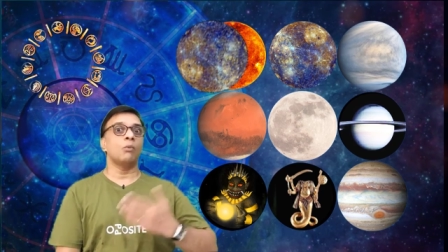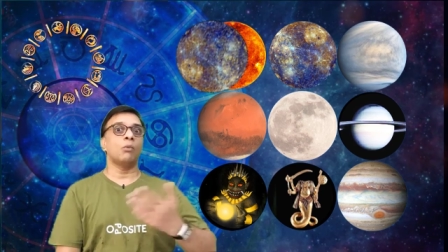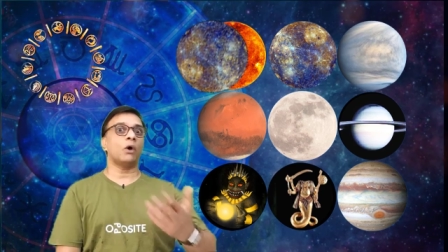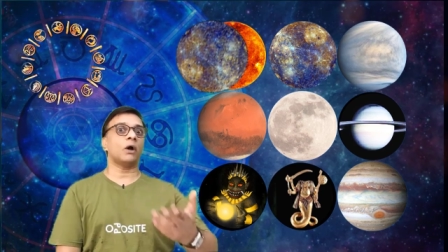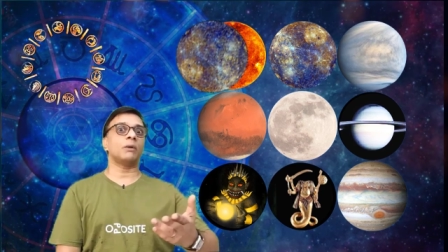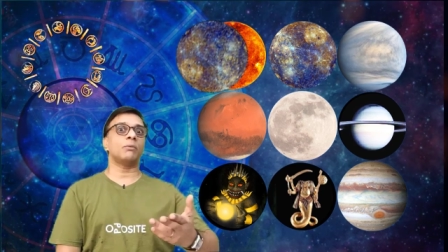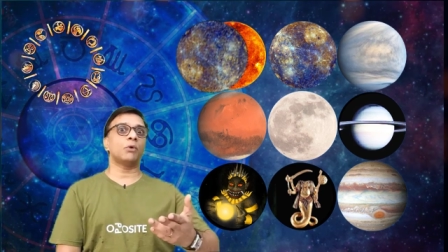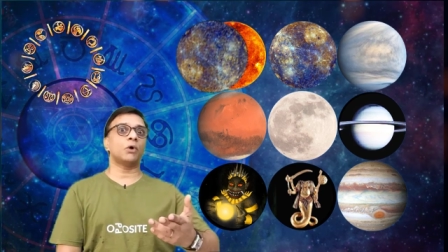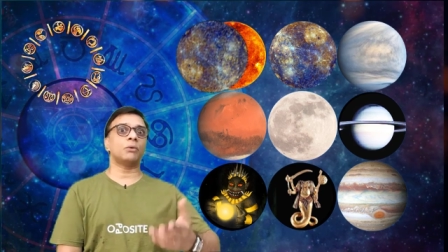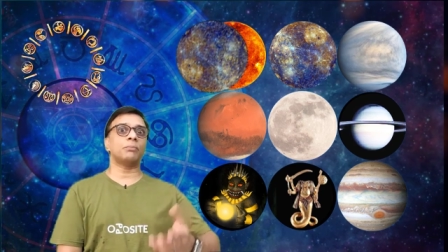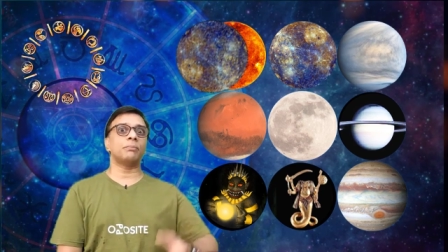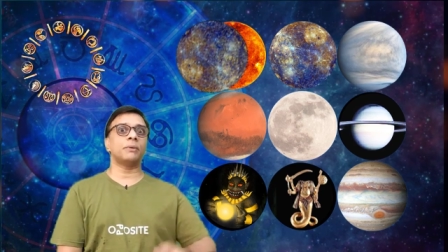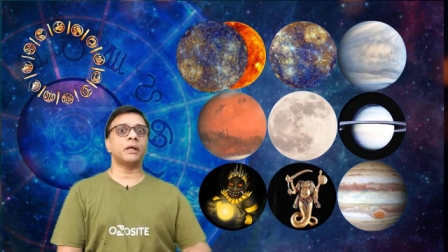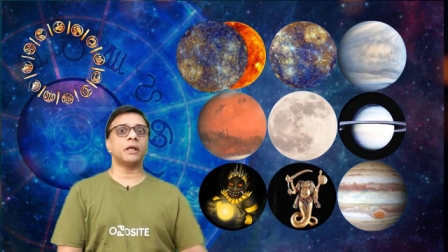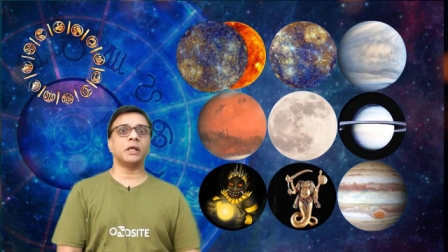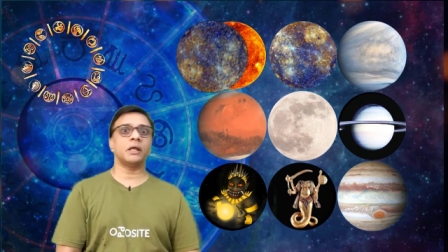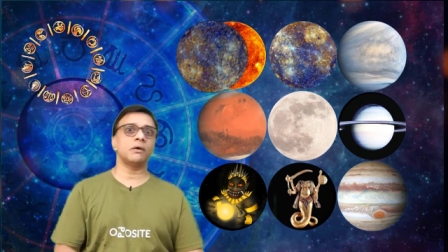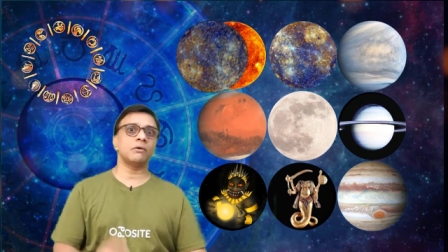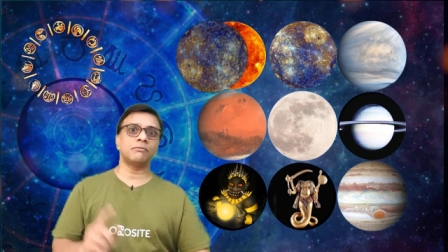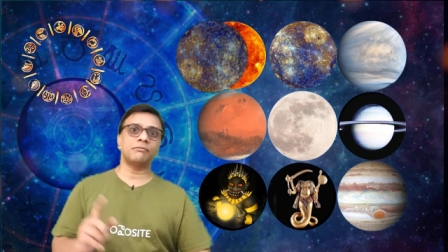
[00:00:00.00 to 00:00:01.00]
what about
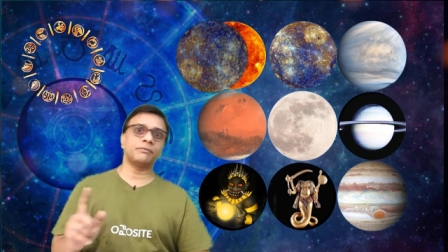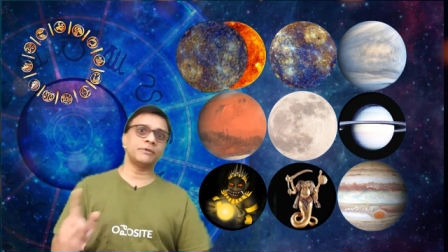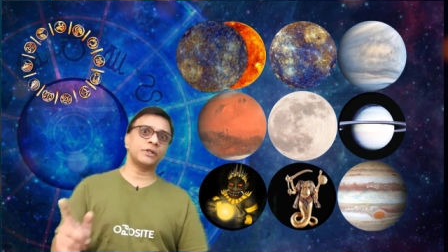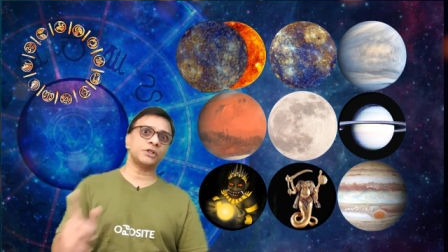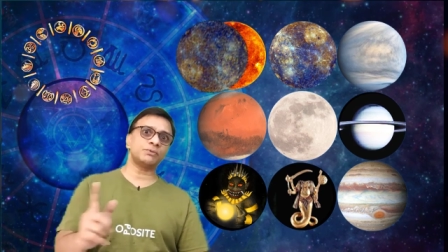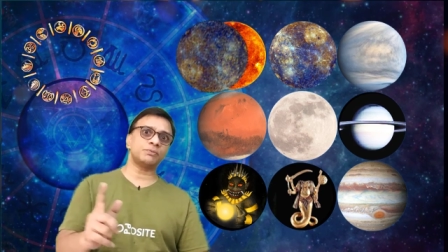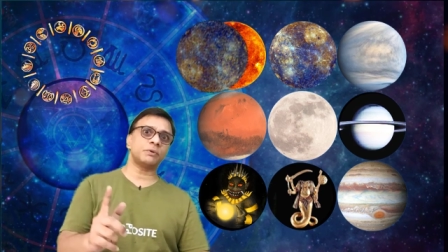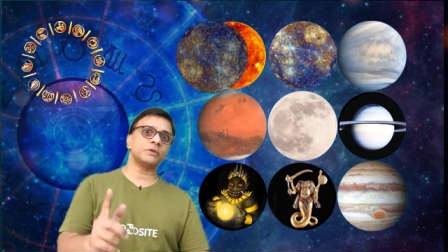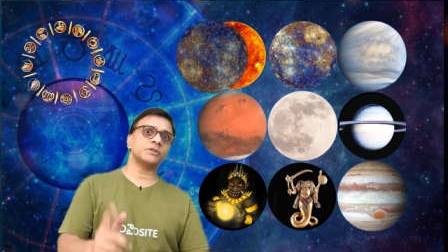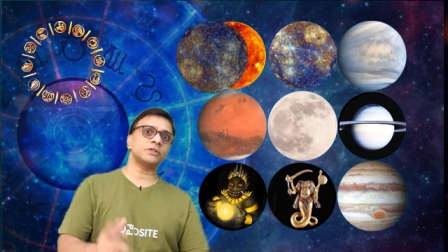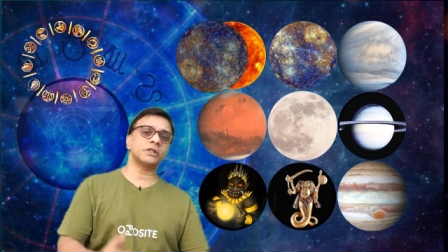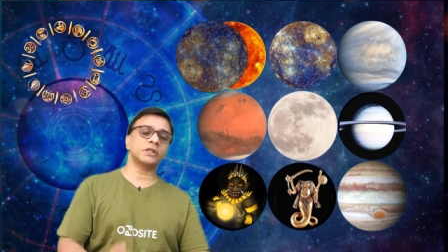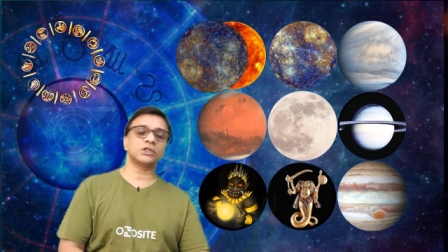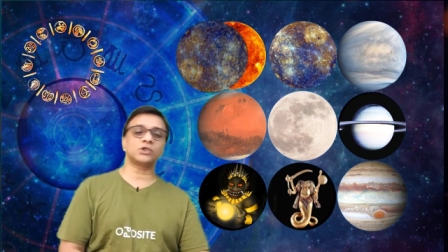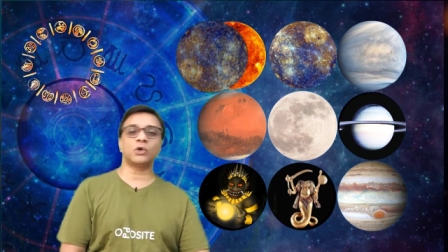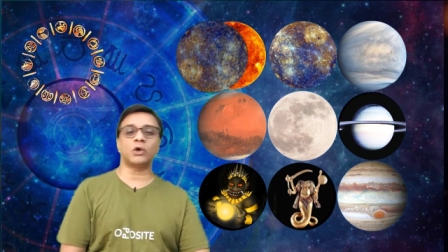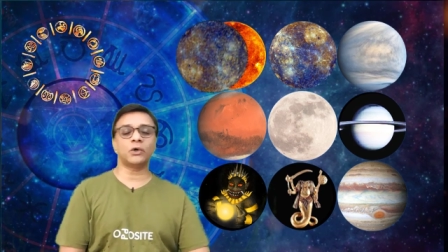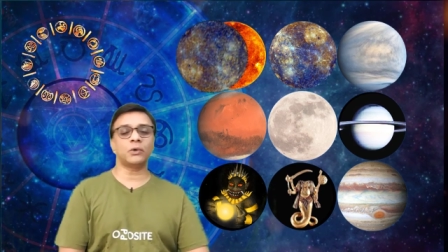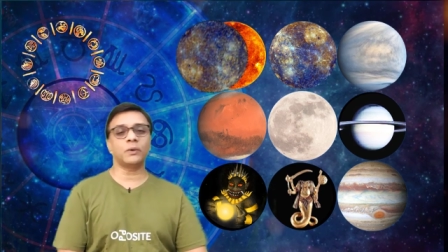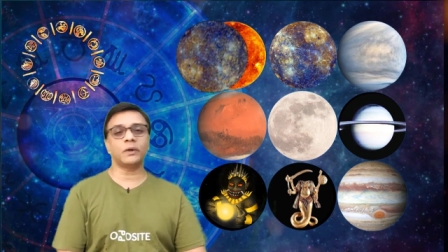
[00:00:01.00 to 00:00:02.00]
me, this person
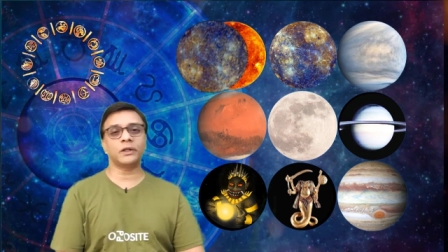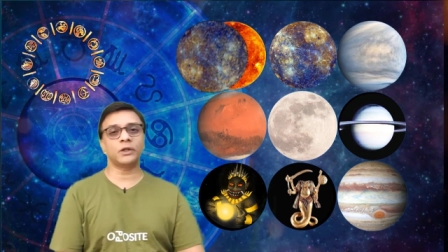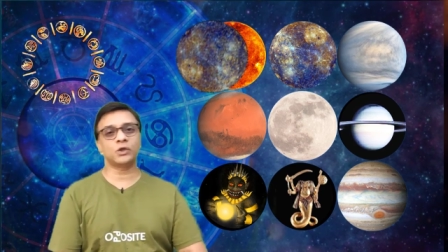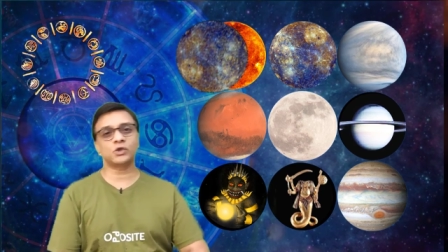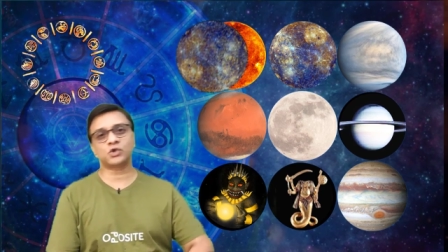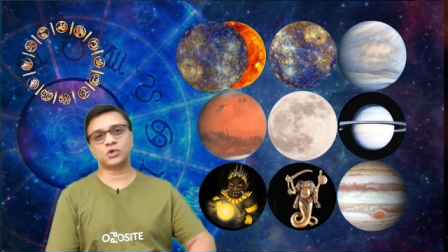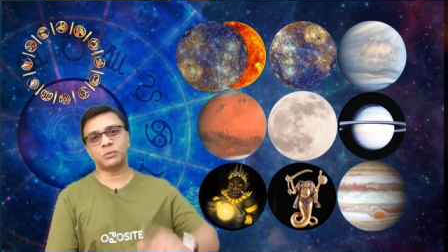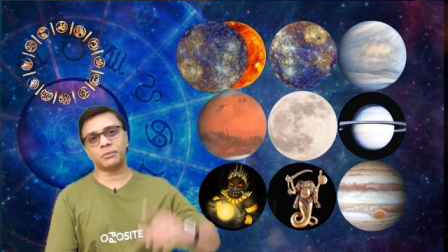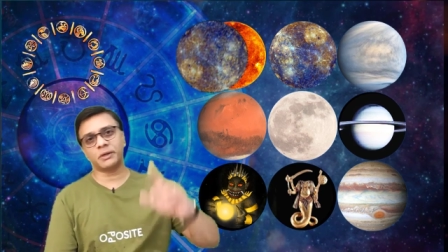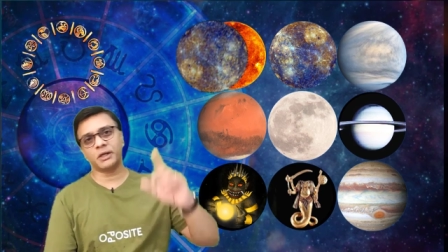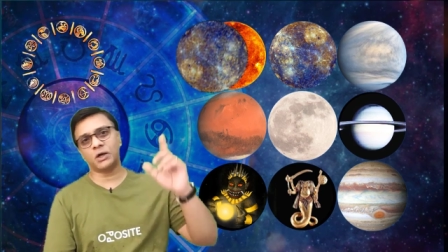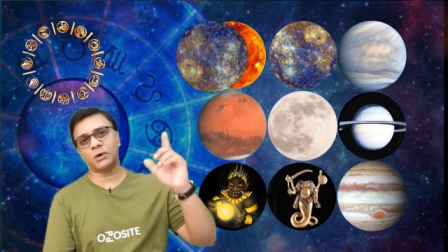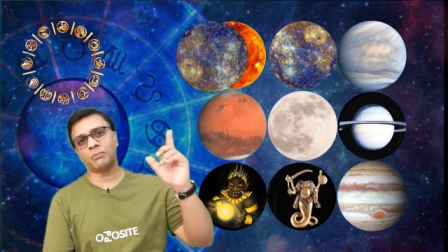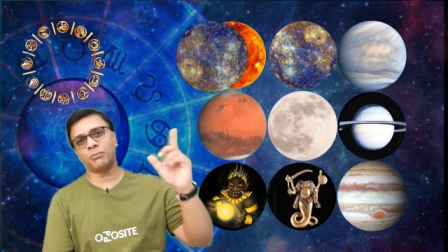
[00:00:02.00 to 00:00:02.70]
is not doing this to me,